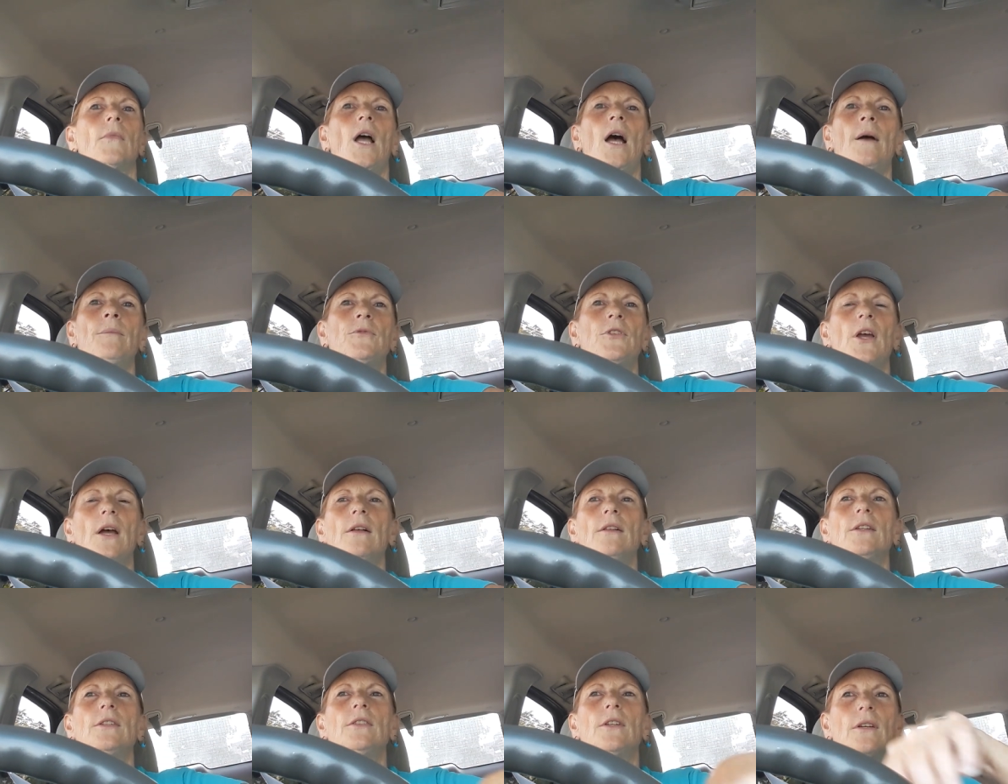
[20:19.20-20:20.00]
I'm
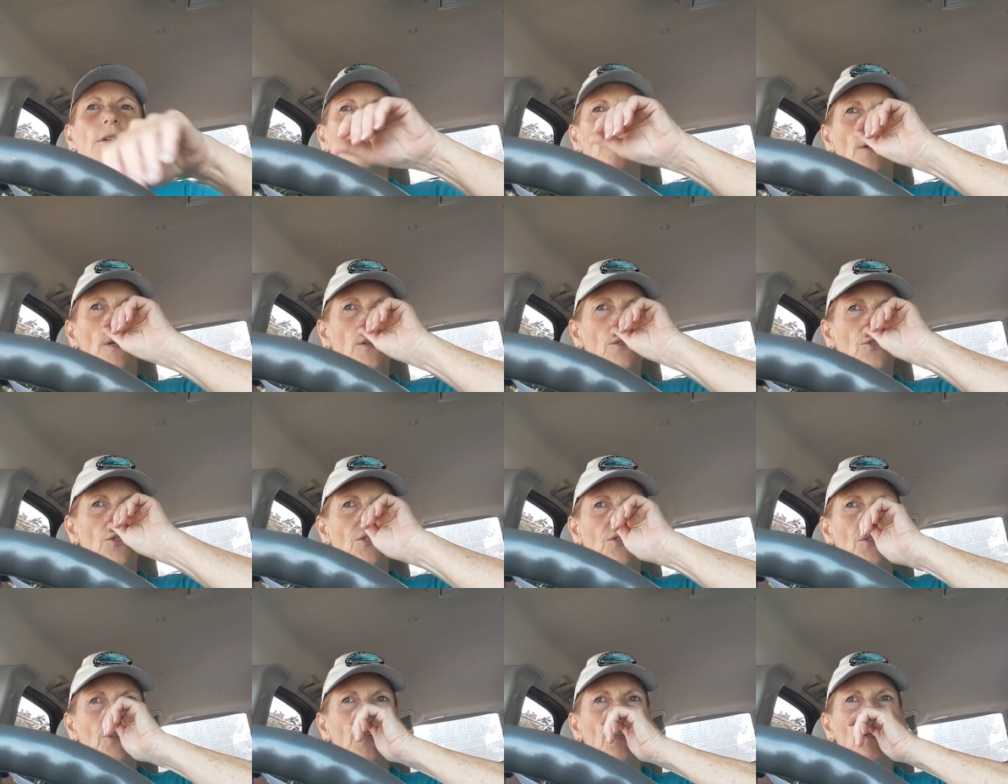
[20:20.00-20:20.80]
telling you,
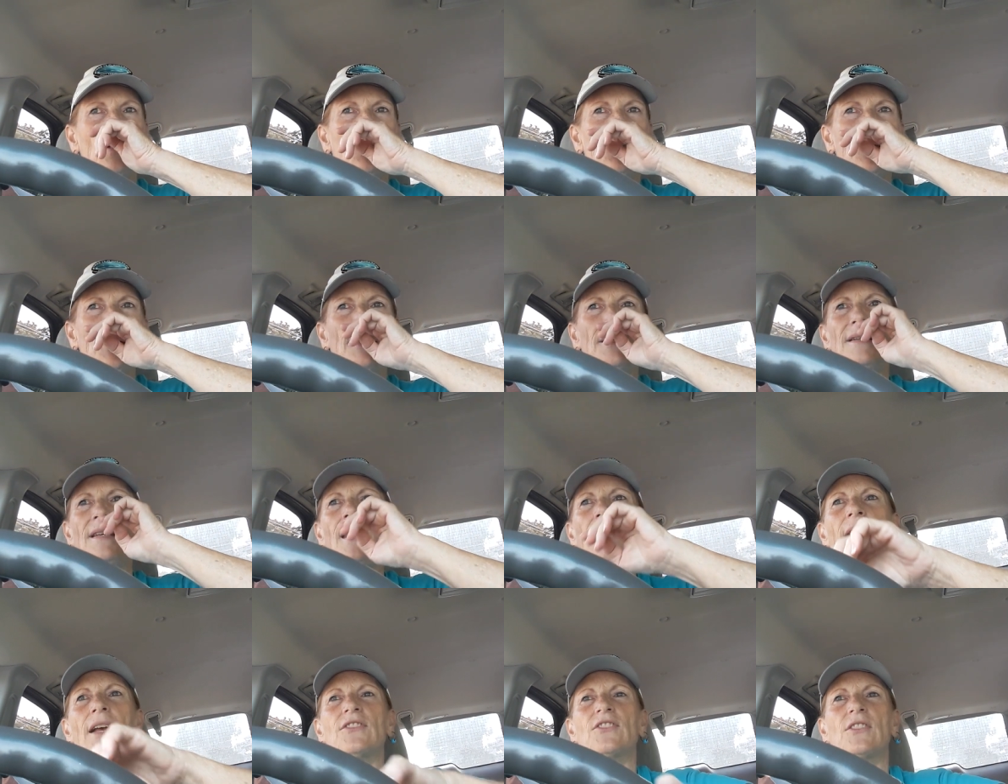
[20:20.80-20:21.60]
it's really
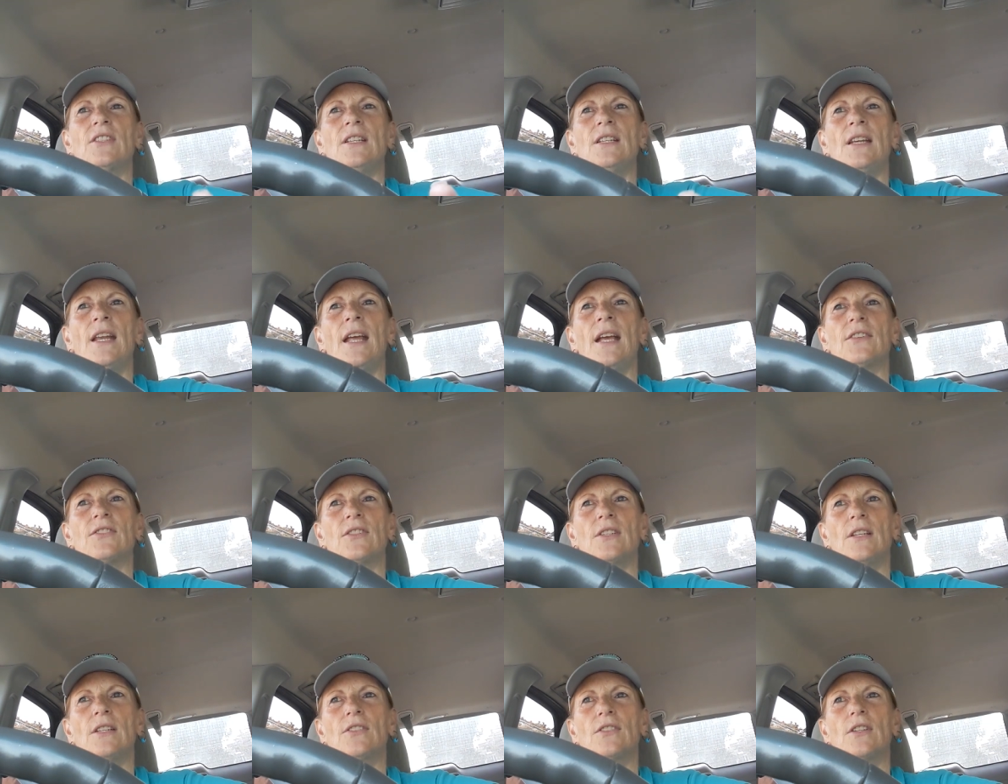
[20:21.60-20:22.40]
nasty,
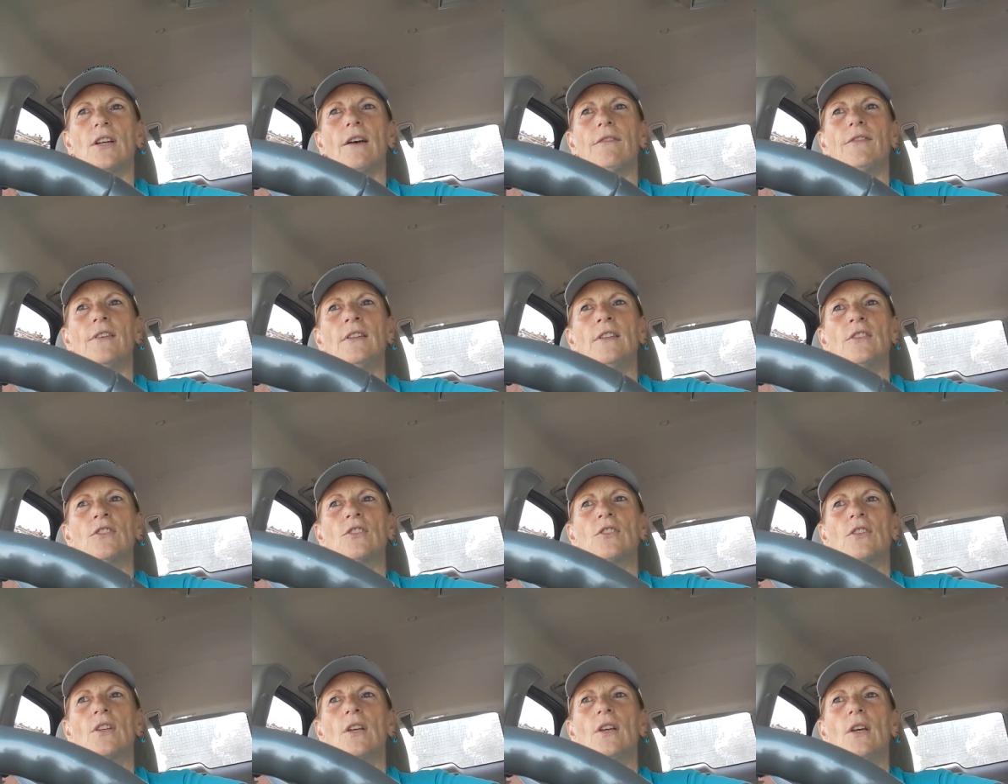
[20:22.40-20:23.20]
nasty stuff in
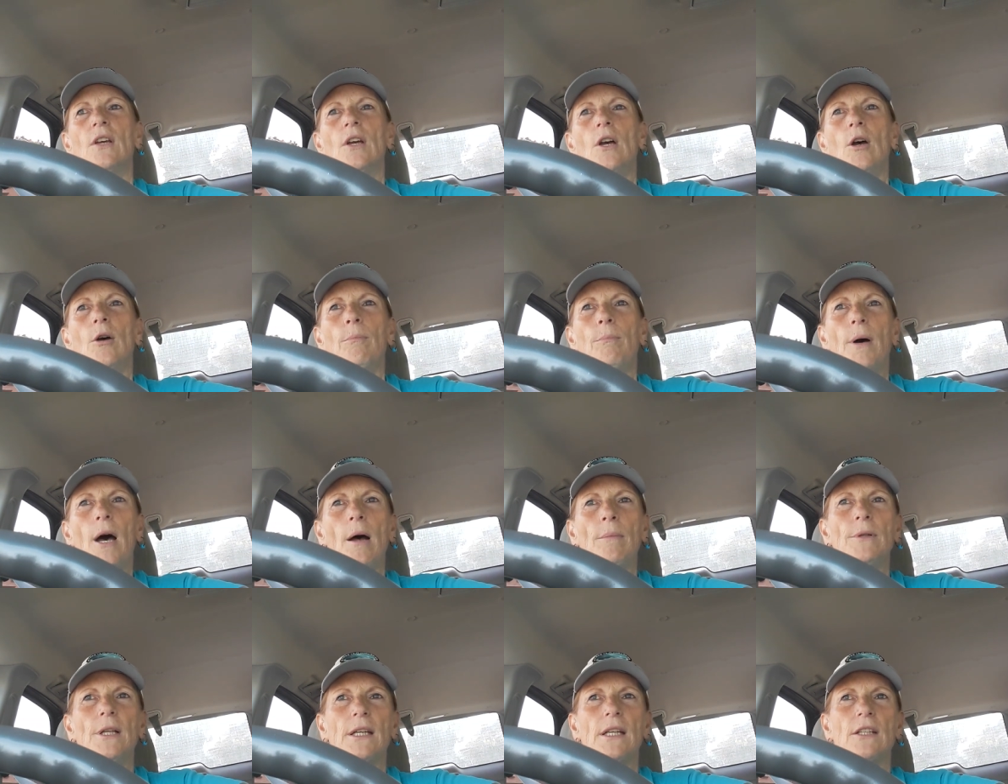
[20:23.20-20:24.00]
this
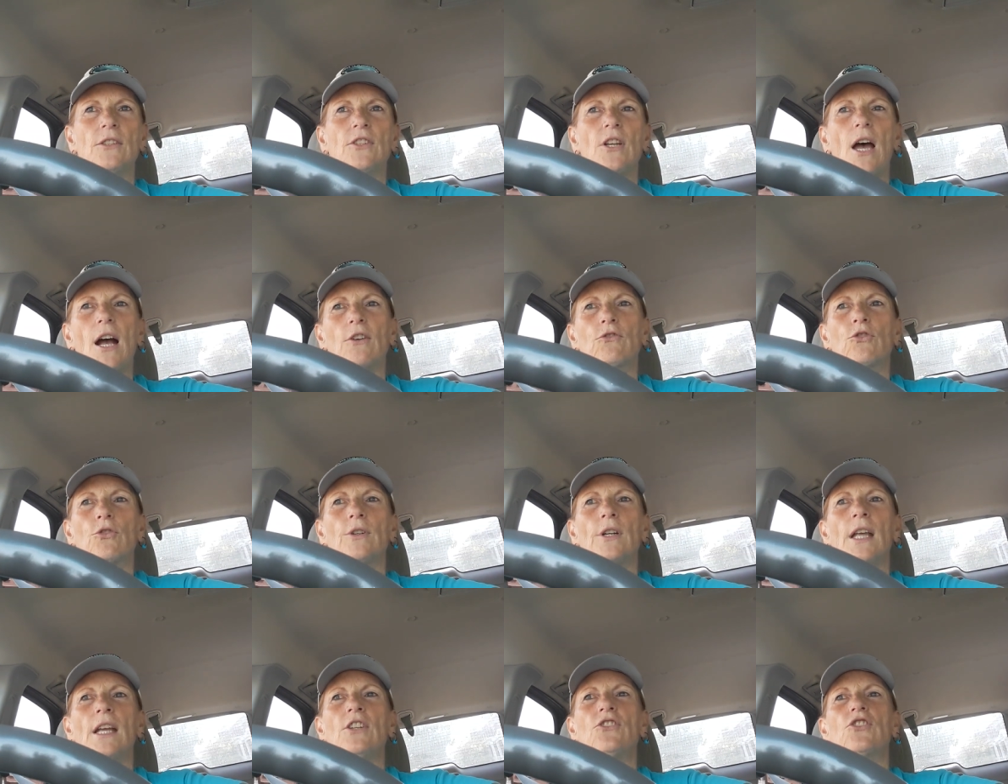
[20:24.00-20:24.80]
public
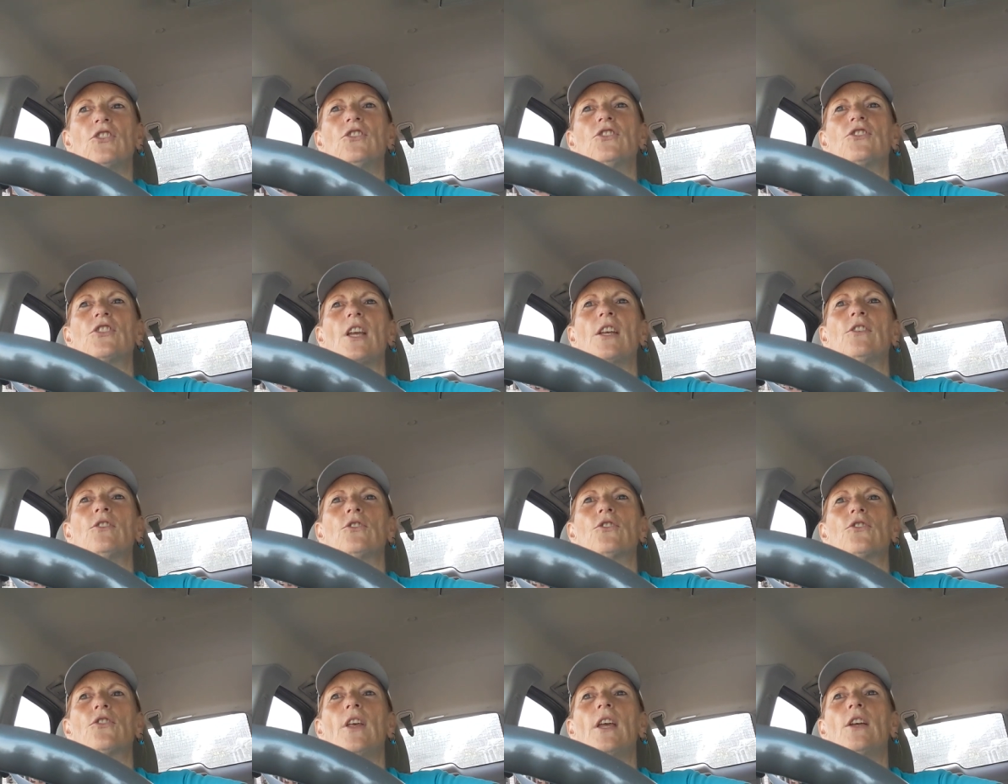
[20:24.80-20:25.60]
indoctrination
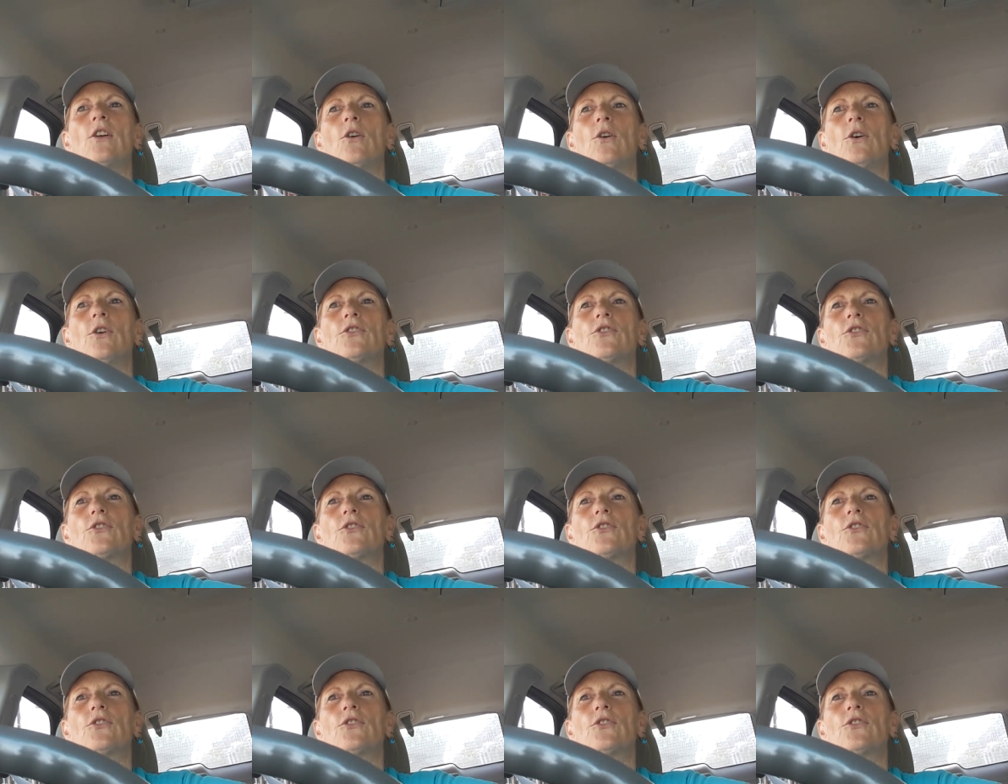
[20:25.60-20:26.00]
centers they call